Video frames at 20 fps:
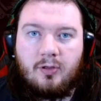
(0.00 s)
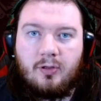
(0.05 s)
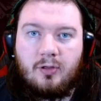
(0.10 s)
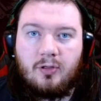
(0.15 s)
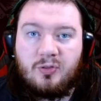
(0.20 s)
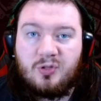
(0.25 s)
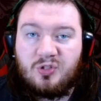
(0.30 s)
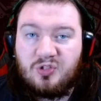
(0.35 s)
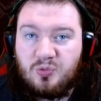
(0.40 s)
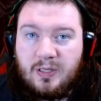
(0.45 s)

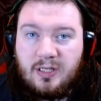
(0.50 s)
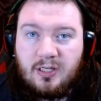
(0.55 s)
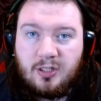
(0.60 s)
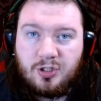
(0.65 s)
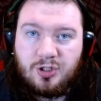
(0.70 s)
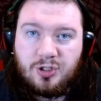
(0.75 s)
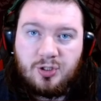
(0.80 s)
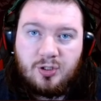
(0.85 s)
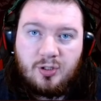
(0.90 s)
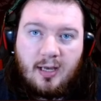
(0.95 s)

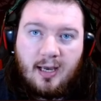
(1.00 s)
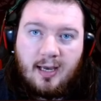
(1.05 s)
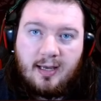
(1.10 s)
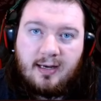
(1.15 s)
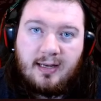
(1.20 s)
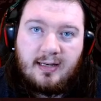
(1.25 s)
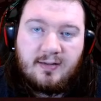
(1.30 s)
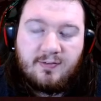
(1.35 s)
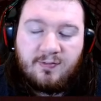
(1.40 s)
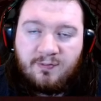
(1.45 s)
Swedish had
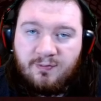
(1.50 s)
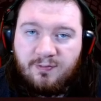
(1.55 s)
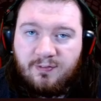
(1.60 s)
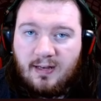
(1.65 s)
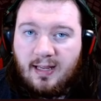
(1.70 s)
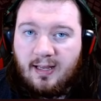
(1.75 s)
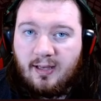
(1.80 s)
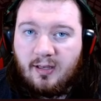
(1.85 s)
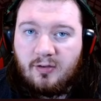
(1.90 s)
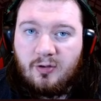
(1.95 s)
a different
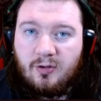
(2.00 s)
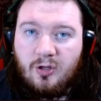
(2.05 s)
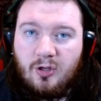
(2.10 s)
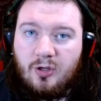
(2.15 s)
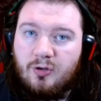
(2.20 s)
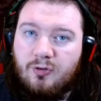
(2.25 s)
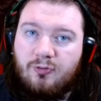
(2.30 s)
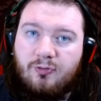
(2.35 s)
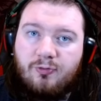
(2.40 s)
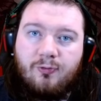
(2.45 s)
flag
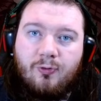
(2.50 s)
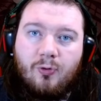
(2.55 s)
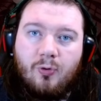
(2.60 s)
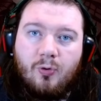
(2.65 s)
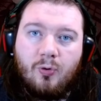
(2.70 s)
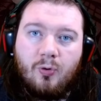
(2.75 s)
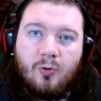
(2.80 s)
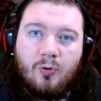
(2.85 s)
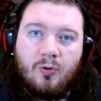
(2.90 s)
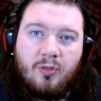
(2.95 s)

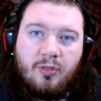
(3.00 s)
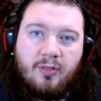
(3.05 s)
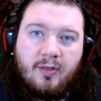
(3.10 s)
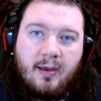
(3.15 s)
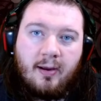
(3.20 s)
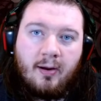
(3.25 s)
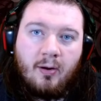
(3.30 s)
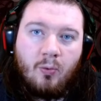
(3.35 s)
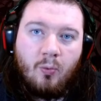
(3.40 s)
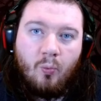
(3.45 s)
for
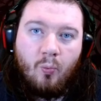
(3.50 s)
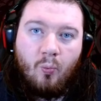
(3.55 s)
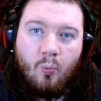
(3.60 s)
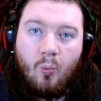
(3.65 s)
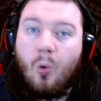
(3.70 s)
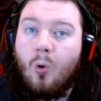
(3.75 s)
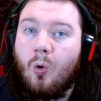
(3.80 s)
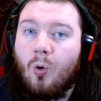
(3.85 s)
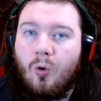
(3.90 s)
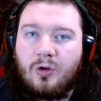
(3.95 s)
their
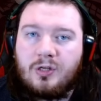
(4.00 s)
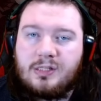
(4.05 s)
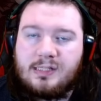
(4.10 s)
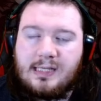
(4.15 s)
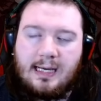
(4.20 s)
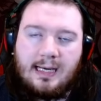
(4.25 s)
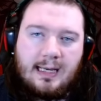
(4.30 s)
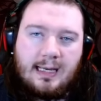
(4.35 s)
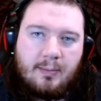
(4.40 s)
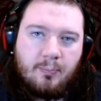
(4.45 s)

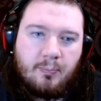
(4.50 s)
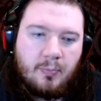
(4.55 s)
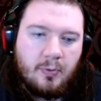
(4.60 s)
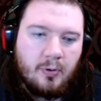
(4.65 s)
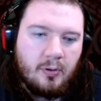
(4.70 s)
wartime.